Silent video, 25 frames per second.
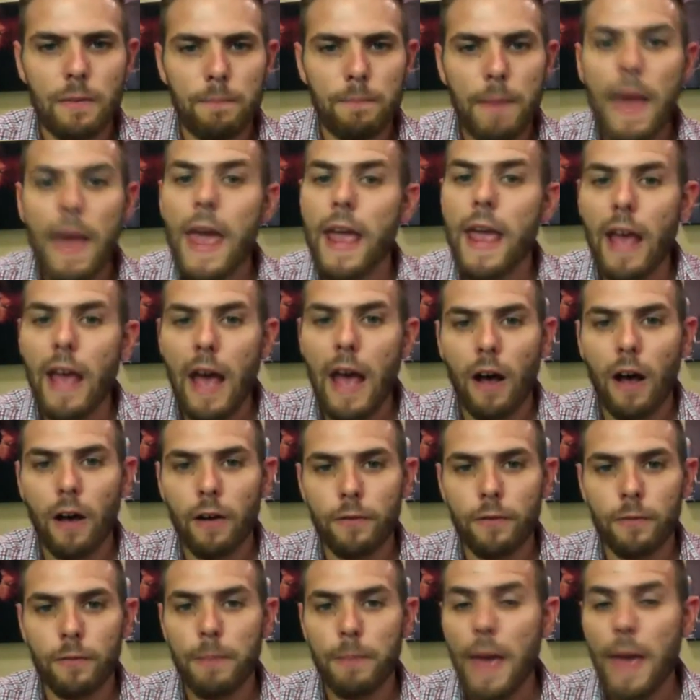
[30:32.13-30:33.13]

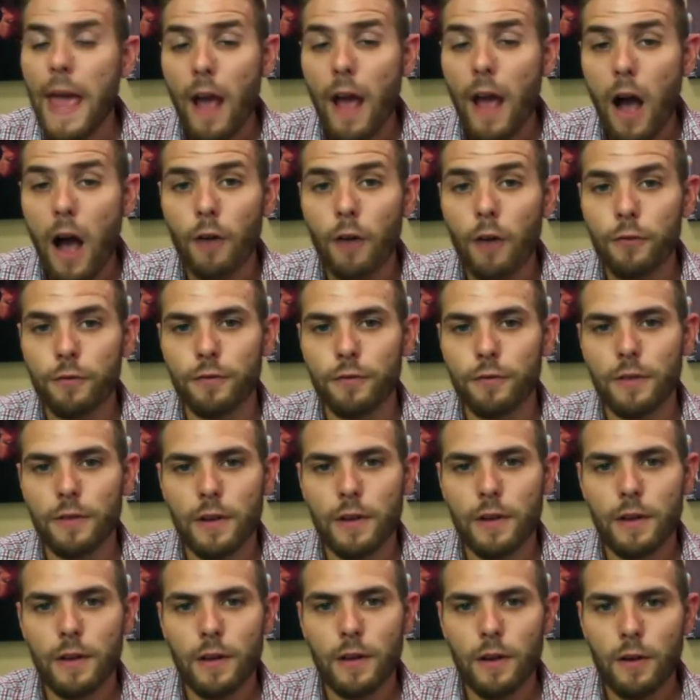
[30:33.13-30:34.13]
payoff
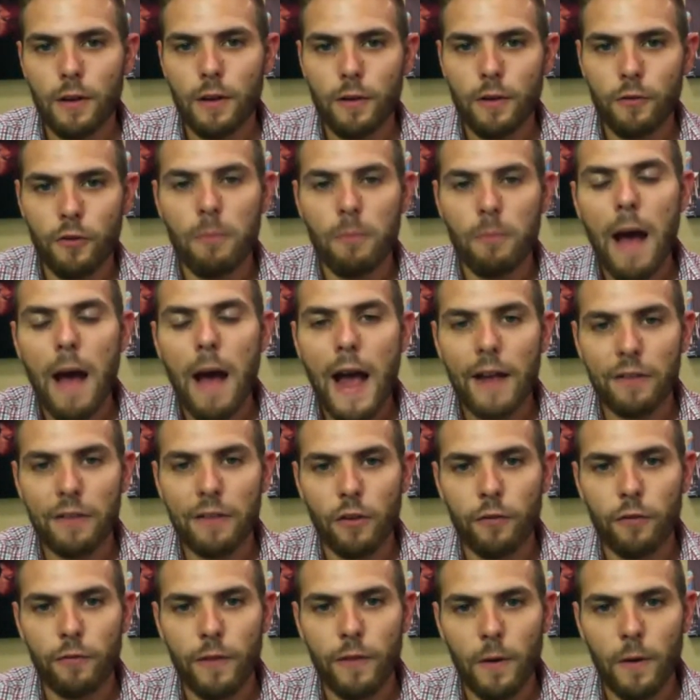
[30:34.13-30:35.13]
for buying
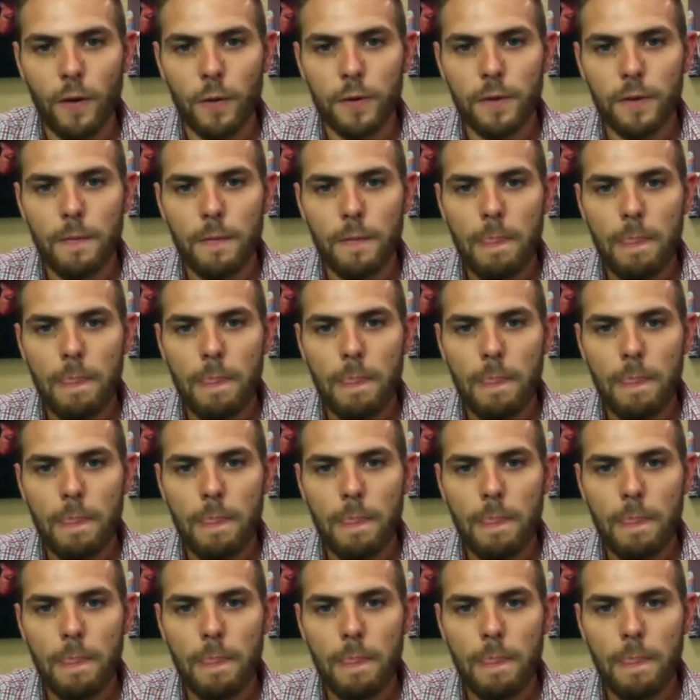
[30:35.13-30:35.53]
the field.